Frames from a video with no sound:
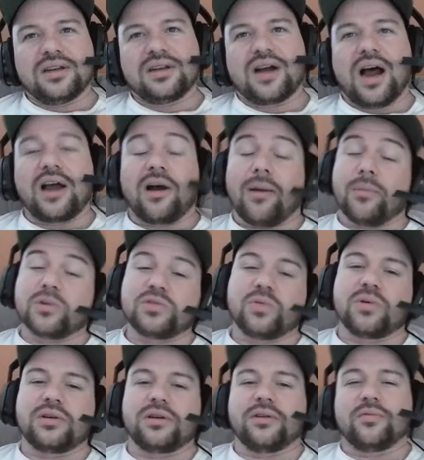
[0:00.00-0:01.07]
I almost
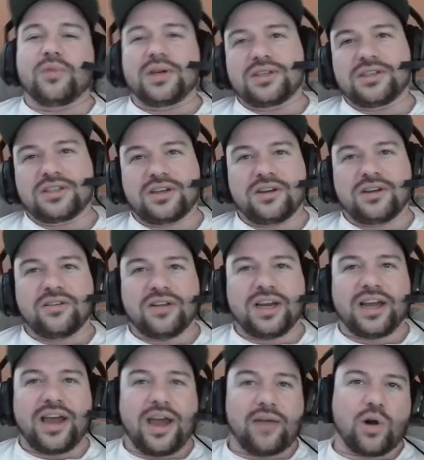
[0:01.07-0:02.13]
wonder if Wicks is gonna
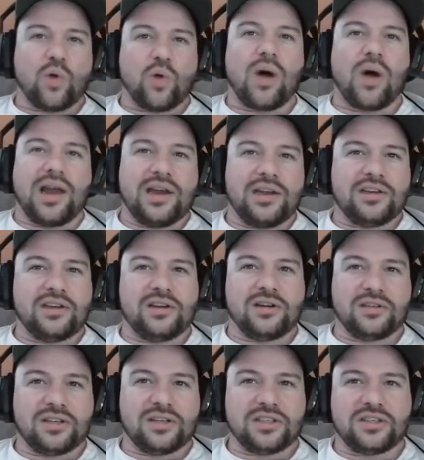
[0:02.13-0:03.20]
like have a quiet
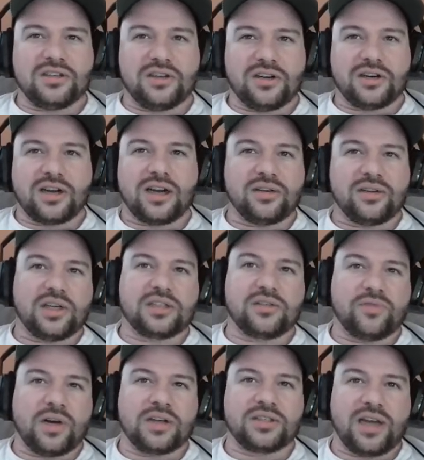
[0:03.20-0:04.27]
year this year, kind of like
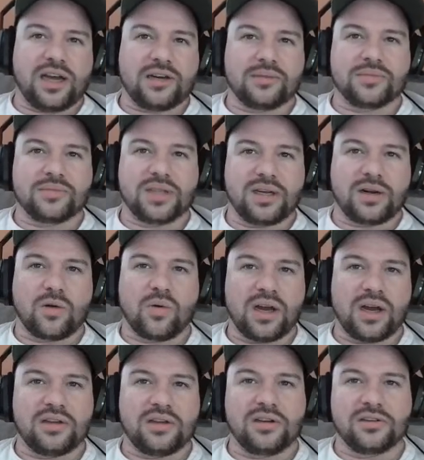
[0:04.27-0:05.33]
Devontae Adams had a
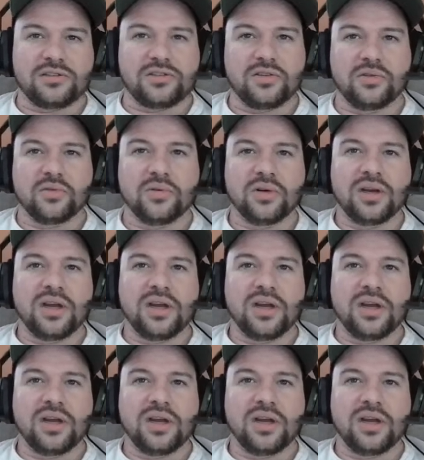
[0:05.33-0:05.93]
quiet year too.